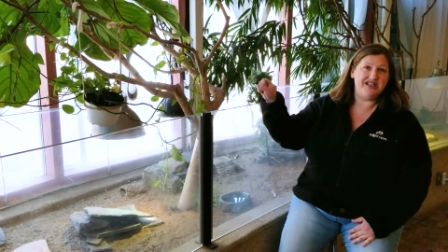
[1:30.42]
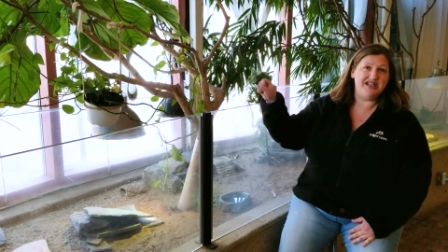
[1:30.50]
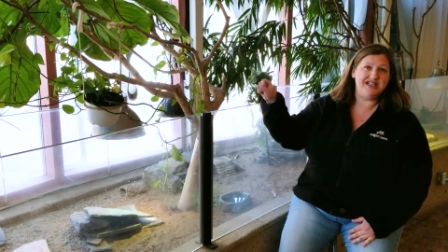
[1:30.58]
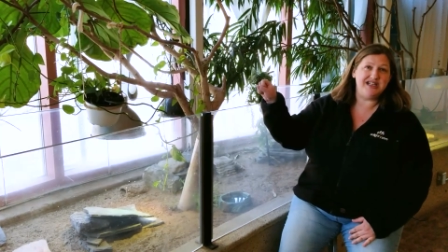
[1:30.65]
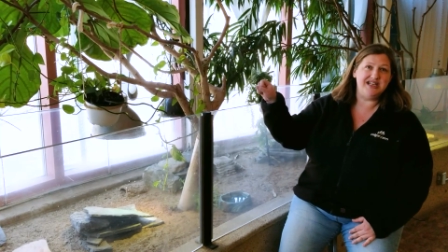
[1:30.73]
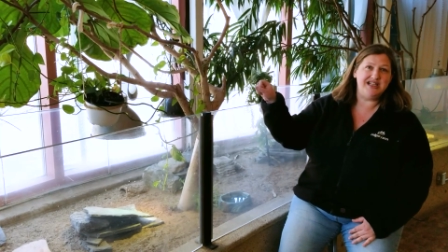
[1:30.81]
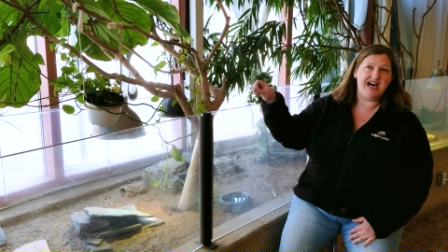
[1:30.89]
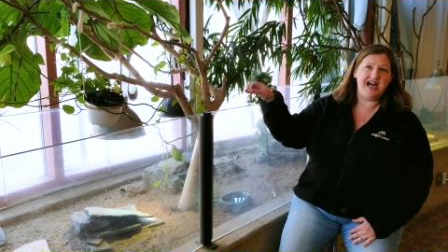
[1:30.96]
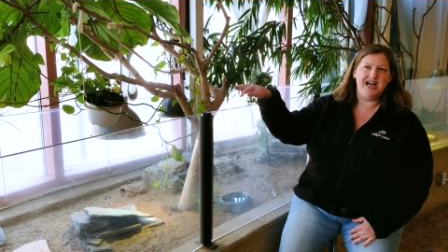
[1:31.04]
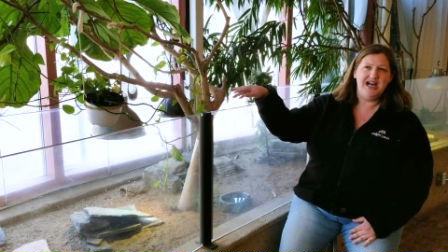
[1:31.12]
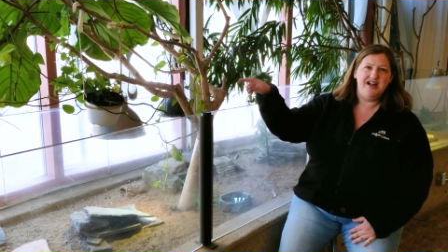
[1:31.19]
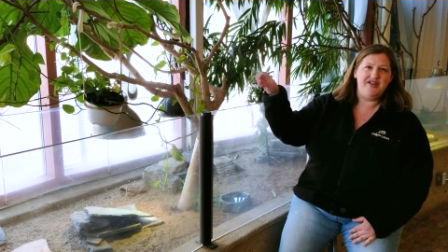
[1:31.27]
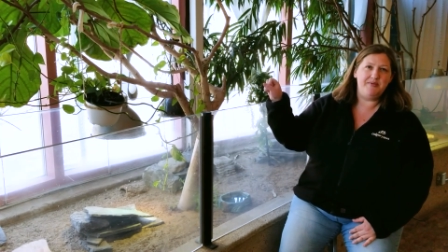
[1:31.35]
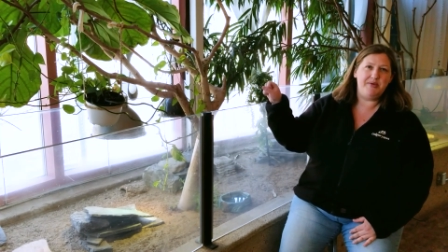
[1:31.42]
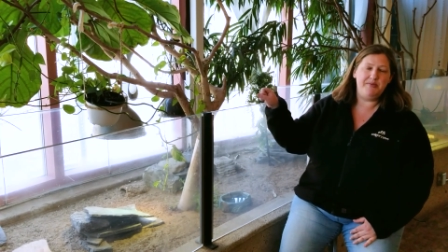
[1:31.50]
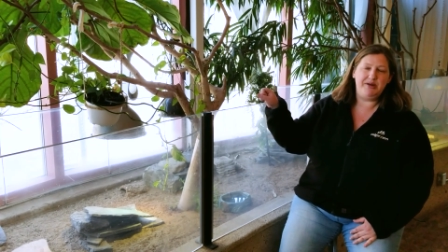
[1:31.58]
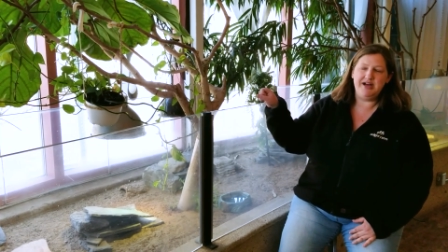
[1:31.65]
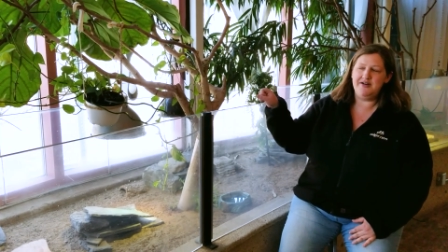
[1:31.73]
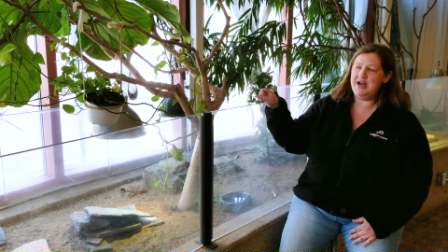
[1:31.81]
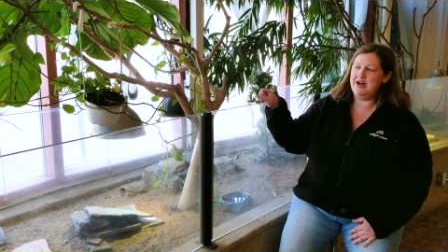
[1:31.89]
things like that, they might
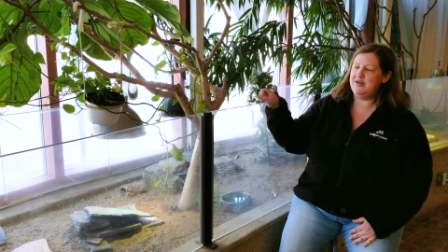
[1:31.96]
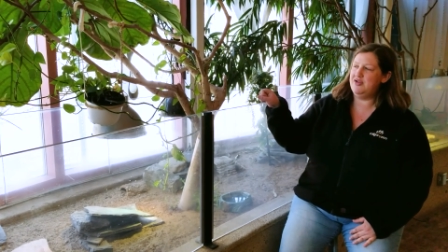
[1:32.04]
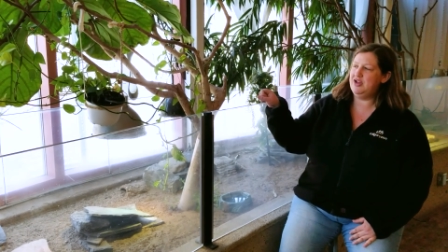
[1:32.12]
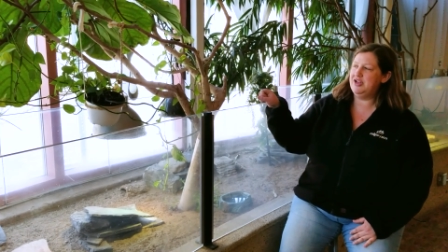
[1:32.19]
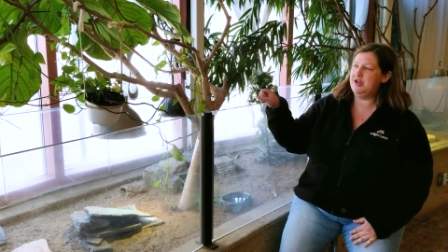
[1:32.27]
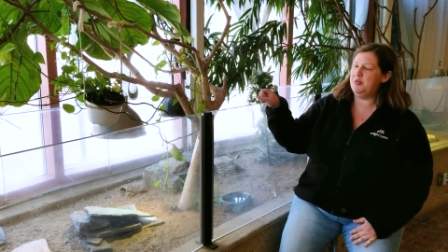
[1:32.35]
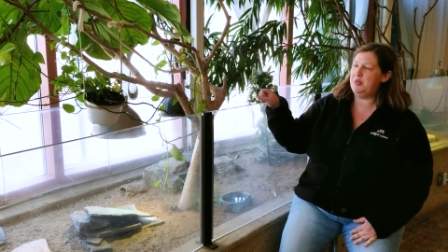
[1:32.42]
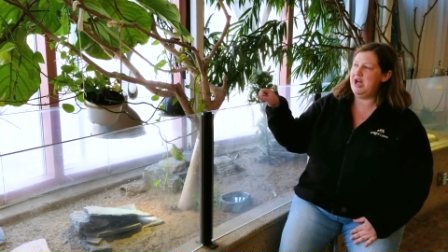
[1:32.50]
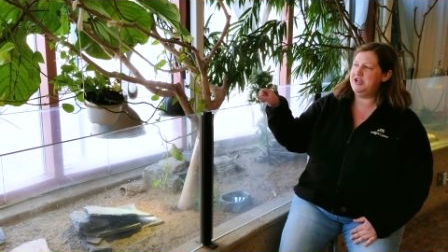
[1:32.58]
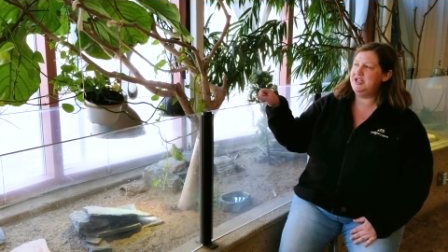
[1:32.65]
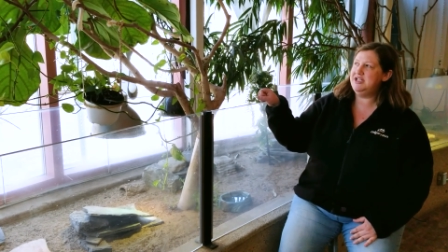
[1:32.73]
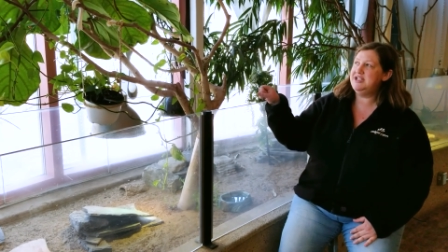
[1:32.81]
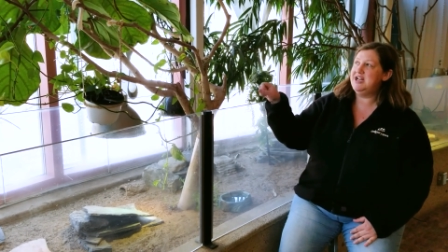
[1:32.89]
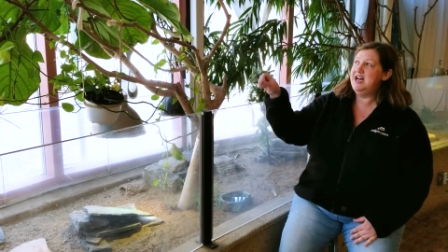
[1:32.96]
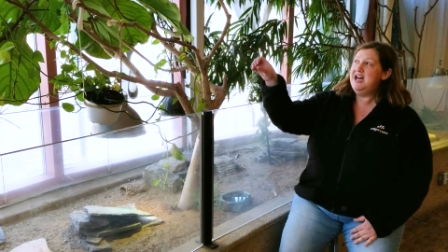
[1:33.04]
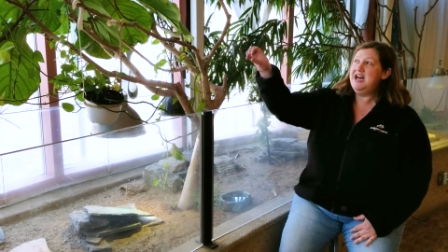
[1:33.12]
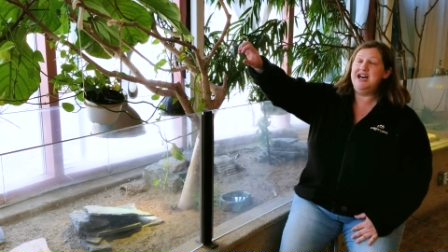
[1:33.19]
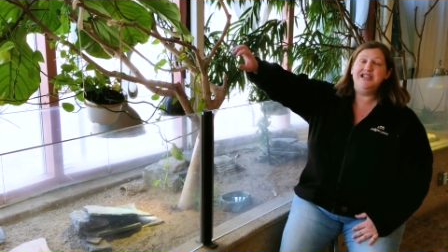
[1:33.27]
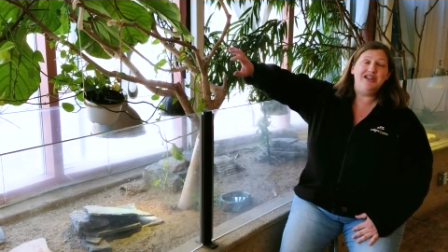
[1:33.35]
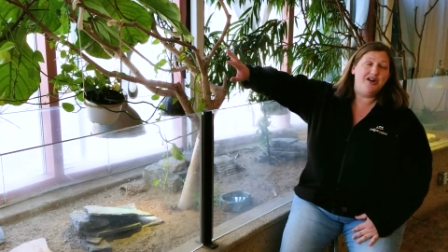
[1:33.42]
play around on the little branches.
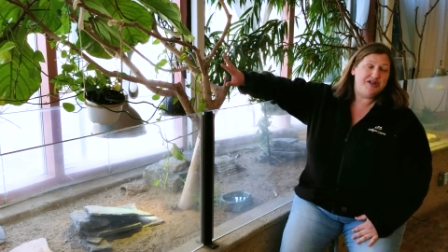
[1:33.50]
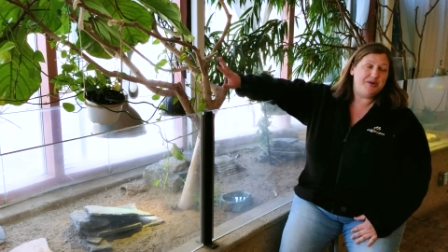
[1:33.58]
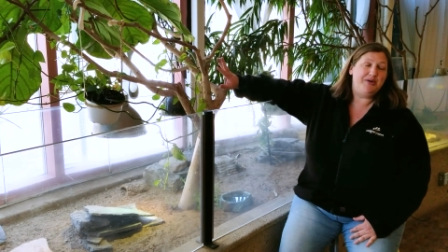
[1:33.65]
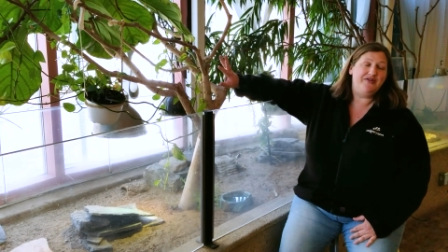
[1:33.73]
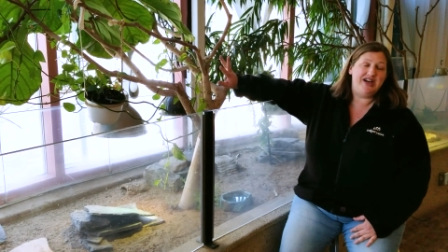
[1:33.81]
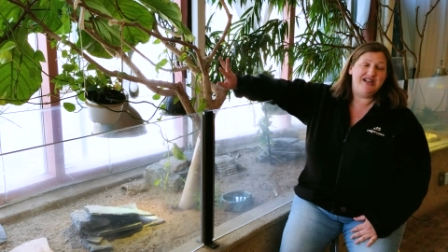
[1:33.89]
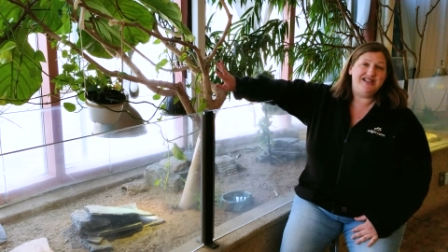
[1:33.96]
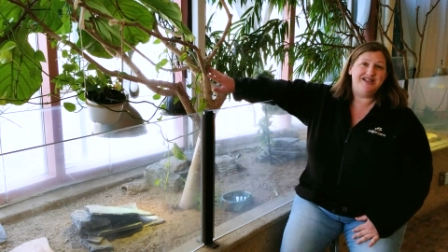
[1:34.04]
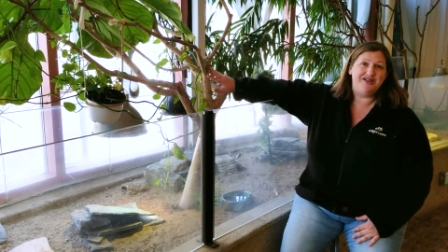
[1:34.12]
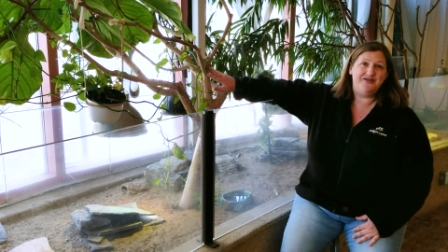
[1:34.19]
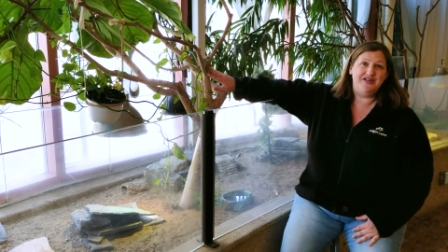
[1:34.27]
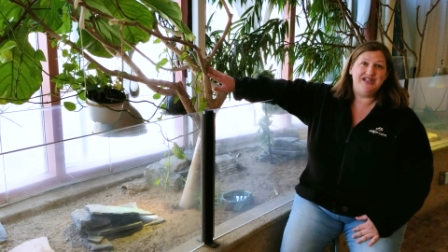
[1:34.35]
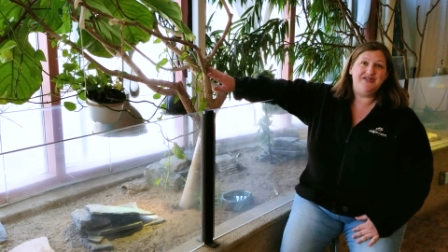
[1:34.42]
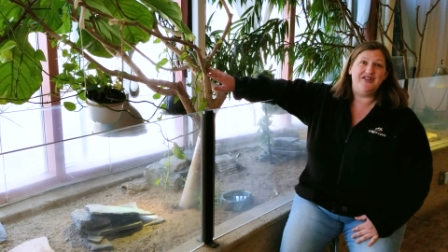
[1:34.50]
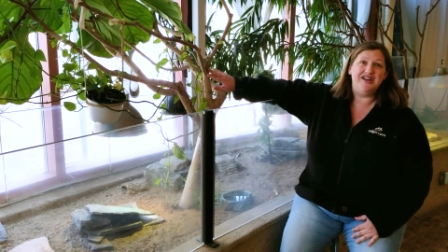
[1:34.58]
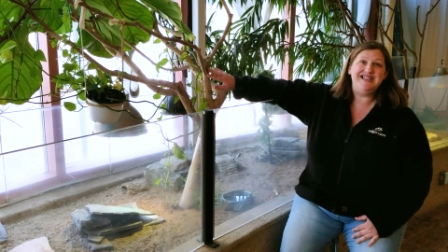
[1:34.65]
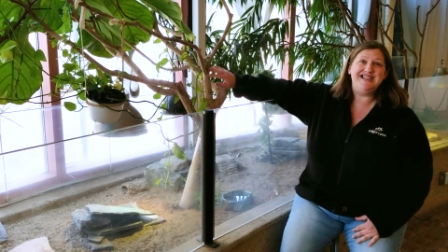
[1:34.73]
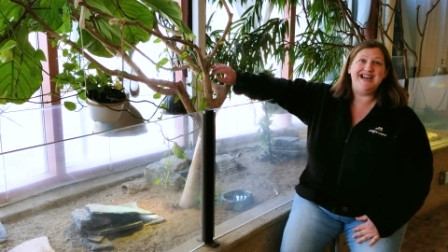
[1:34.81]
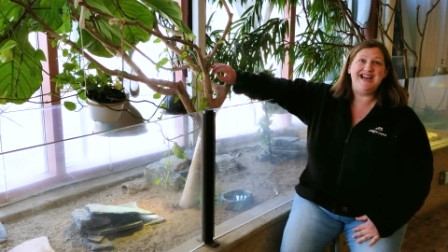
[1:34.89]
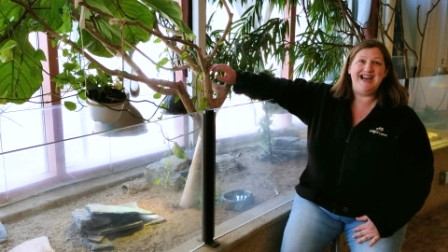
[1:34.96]
It also provides a surface for
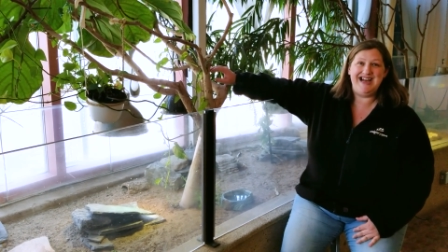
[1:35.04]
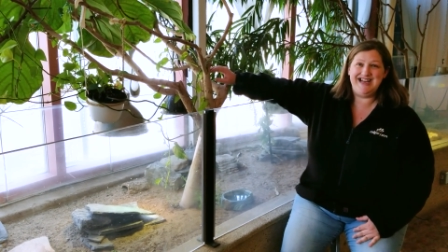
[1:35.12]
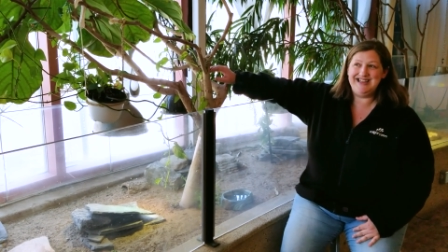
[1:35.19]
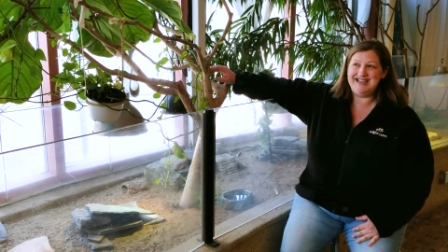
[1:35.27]
us to hang